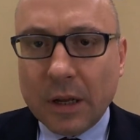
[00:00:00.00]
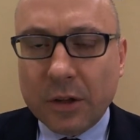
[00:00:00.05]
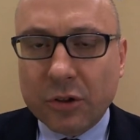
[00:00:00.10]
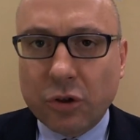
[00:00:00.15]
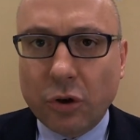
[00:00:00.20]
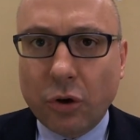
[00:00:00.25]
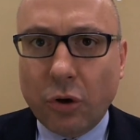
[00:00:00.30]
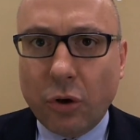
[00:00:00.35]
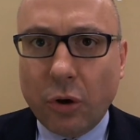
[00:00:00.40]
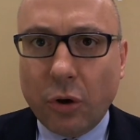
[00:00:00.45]

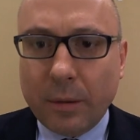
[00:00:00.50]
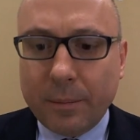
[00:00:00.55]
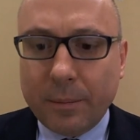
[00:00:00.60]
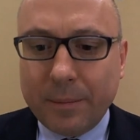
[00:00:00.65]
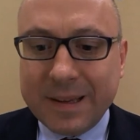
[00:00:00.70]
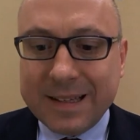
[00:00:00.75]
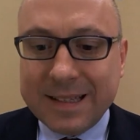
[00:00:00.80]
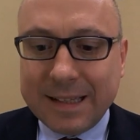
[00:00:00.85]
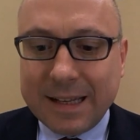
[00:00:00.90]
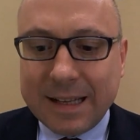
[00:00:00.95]
So
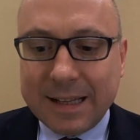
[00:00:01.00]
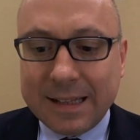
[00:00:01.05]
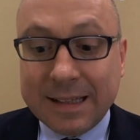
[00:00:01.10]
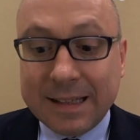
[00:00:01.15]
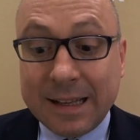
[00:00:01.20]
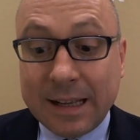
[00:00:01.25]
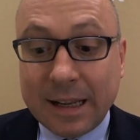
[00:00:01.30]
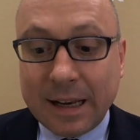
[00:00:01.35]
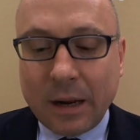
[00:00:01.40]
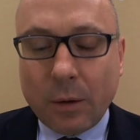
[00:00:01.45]
basically
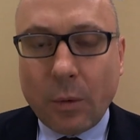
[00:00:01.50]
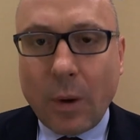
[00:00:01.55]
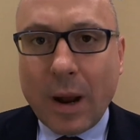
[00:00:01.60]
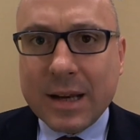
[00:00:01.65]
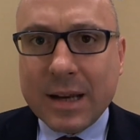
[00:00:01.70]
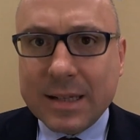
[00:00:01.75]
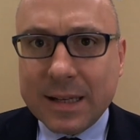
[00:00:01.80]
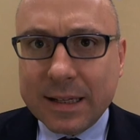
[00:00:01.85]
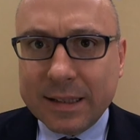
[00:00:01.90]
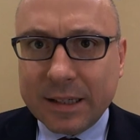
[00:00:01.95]
it
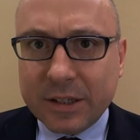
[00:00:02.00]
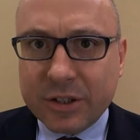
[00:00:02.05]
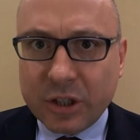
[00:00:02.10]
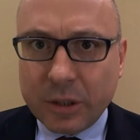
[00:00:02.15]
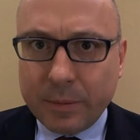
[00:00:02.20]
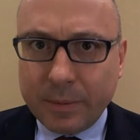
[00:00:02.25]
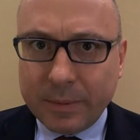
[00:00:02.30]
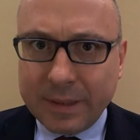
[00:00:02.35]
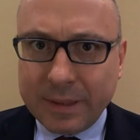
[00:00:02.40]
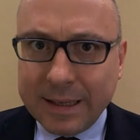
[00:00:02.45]
requires leadership.